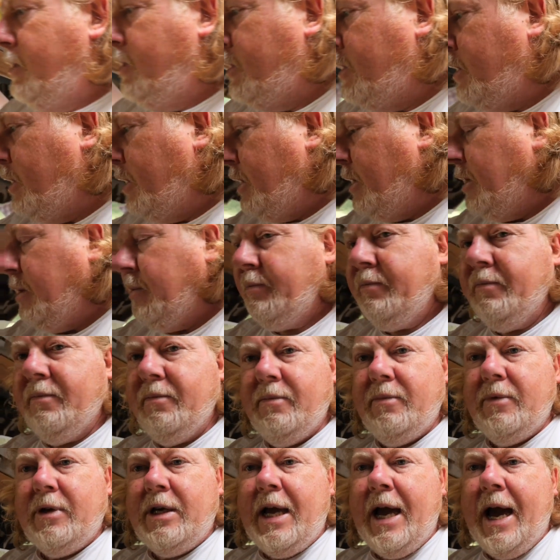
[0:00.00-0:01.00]
the
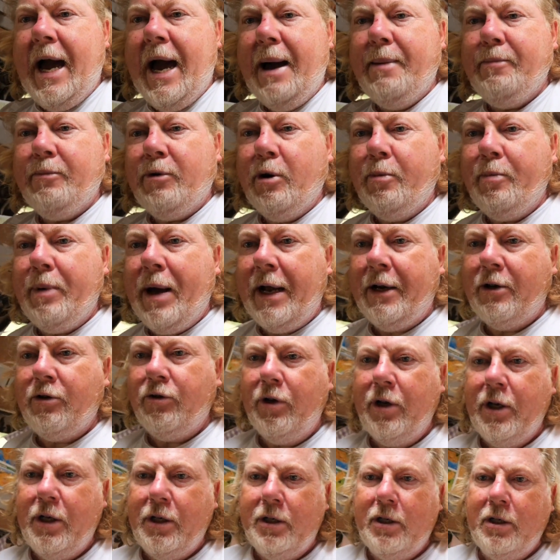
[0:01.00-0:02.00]
camera
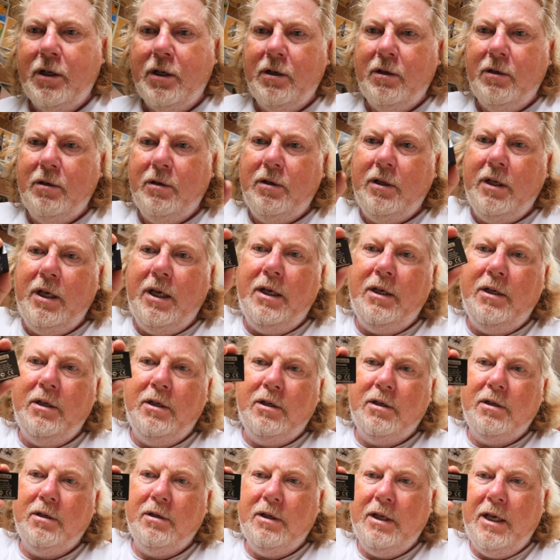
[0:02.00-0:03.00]
batteries.
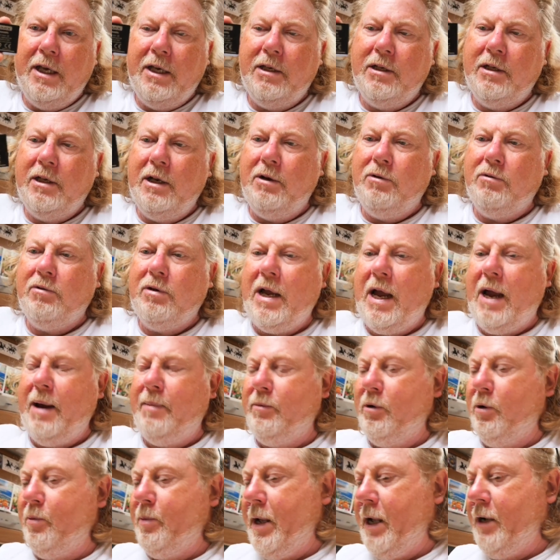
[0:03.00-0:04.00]
These these little
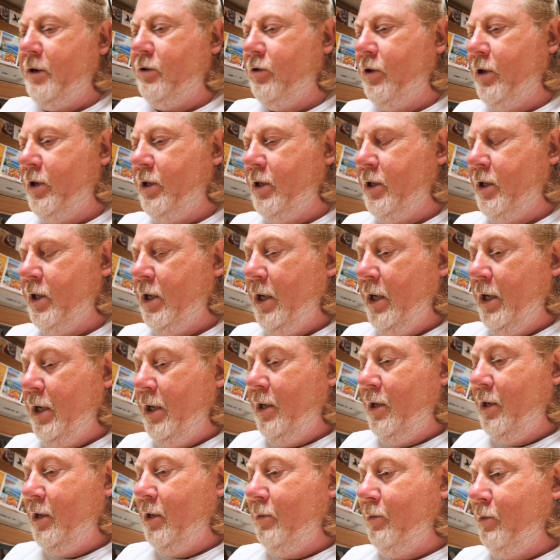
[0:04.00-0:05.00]
camera batteries.
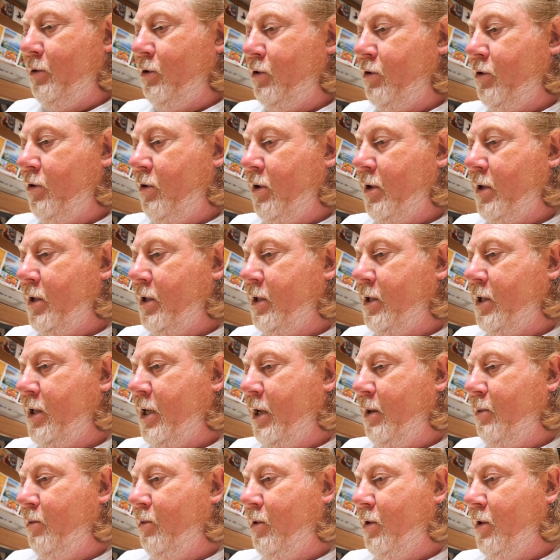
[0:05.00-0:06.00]
I'm not sure I can
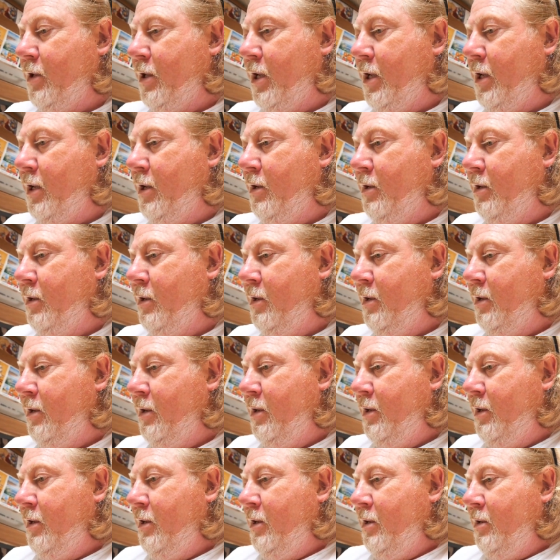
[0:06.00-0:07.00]
see what the
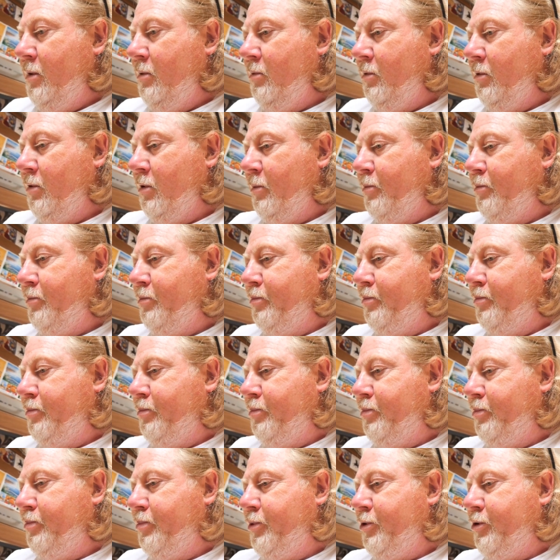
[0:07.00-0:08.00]
what the
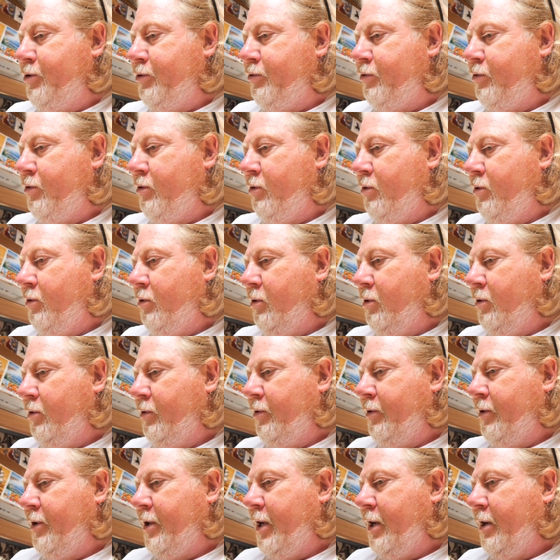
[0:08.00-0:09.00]
draw
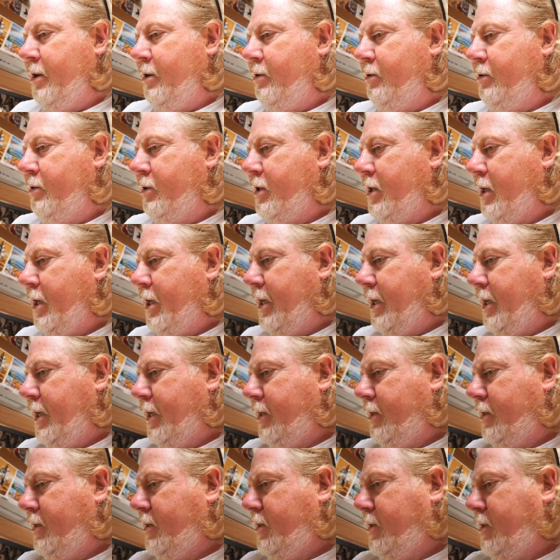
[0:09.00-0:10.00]
on those
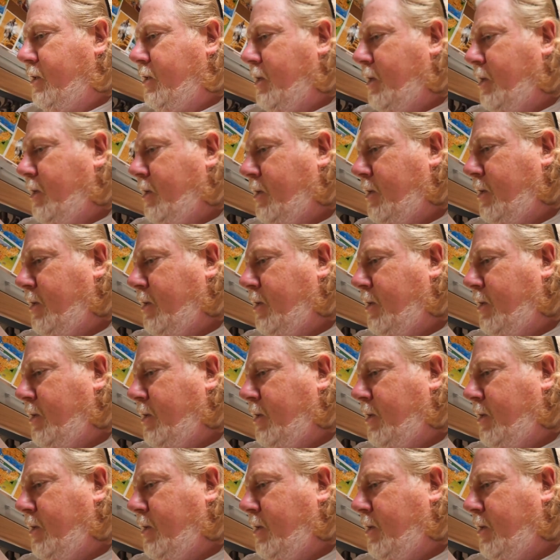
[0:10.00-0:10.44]
is.